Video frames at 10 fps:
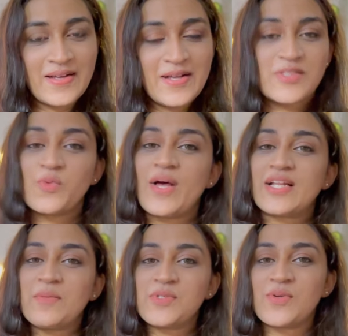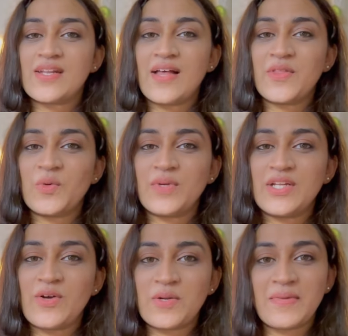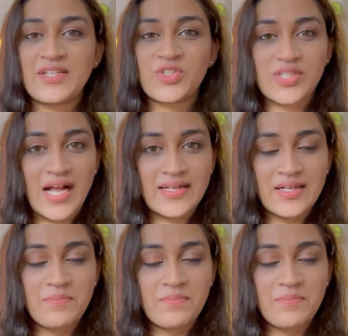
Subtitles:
So welcome to another video on my channel.